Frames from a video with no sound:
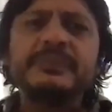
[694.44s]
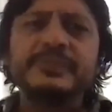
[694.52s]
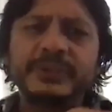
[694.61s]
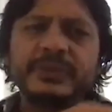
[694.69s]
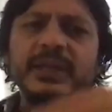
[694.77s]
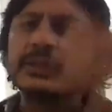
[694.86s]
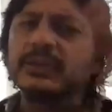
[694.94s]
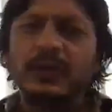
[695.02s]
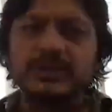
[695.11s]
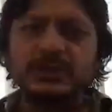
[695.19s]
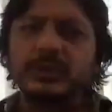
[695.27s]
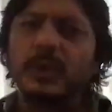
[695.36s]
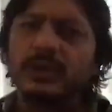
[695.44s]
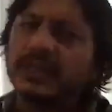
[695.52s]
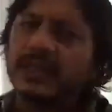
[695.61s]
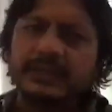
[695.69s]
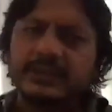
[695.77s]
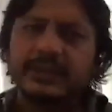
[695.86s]
the take the horse to the water,
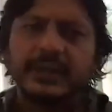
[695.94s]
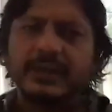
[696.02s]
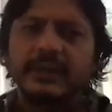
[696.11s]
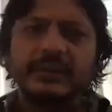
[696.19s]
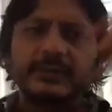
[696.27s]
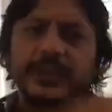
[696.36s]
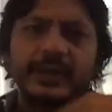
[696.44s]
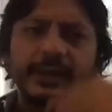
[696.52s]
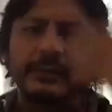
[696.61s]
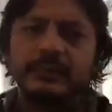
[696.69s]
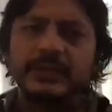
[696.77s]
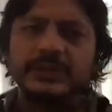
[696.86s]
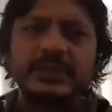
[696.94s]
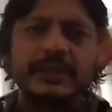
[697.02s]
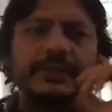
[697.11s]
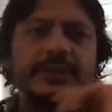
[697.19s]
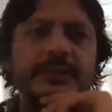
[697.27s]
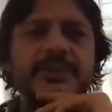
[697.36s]
and then they drink it very easily
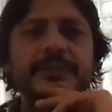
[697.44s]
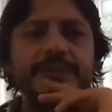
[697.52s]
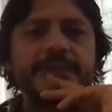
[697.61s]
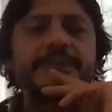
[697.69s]
themselves.